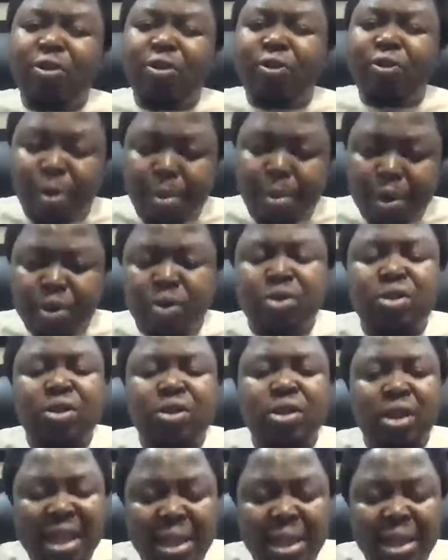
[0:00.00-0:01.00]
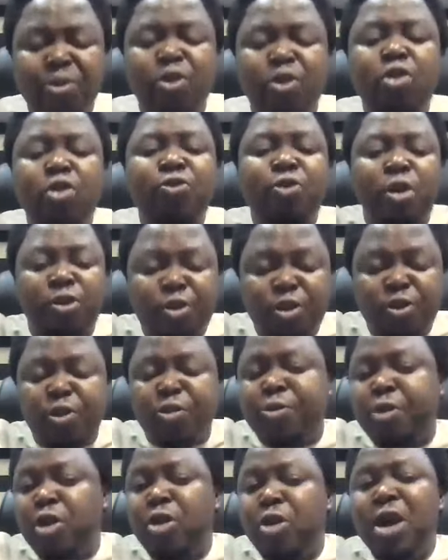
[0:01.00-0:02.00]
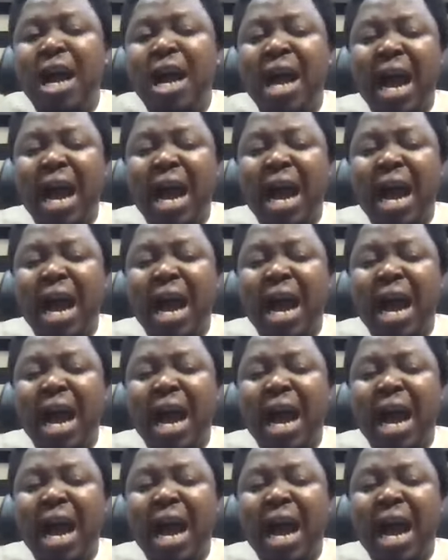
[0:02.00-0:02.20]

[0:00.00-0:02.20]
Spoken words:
4 bottles. Get them four,